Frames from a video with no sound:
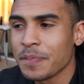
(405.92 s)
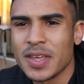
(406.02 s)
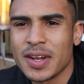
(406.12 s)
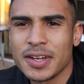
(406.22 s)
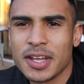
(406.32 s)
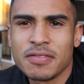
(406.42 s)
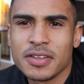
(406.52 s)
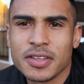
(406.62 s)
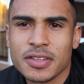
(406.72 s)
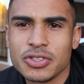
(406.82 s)
then I
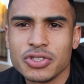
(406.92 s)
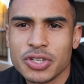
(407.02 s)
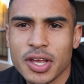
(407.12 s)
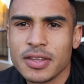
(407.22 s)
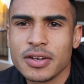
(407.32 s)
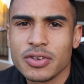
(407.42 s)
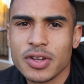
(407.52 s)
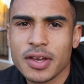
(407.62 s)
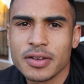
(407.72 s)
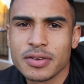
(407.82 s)
definitely think that you should add that in your
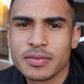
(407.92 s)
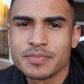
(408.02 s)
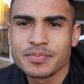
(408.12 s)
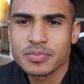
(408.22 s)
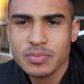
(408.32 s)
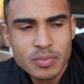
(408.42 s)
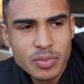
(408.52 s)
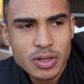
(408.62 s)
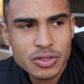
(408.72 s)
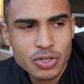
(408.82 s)
diet.
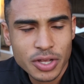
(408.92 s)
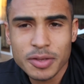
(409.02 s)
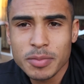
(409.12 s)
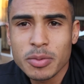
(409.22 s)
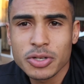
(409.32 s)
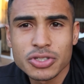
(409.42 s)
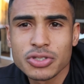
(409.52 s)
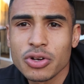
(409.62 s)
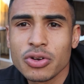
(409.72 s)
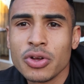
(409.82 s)
So I think people are just
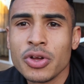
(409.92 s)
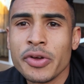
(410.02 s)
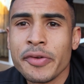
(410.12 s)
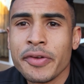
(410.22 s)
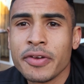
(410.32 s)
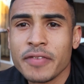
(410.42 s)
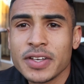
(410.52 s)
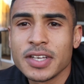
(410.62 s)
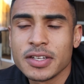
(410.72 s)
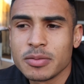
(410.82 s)
so
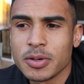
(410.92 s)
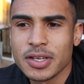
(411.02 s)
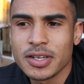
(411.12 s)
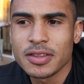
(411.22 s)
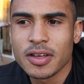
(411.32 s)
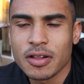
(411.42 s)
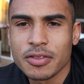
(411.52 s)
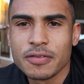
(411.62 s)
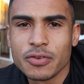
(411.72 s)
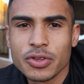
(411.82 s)
fixated about eating the
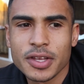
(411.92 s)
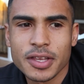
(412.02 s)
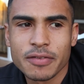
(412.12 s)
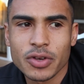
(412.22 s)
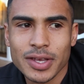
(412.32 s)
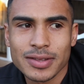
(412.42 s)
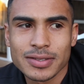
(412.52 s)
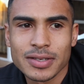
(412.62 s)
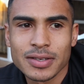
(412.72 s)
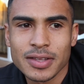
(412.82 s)
healthy food that they
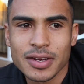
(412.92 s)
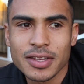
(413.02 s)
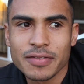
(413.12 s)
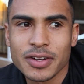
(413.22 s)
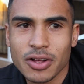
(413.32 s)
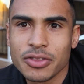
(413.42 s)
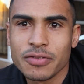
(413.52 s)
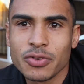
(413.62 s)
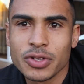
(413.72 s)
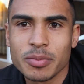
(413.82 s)
forget that even healthy
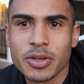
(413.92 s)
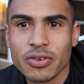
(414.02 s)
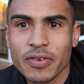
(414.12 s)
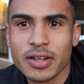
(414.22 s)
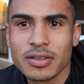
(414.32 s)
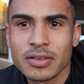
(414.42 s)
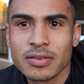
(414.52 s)
food can make you fat.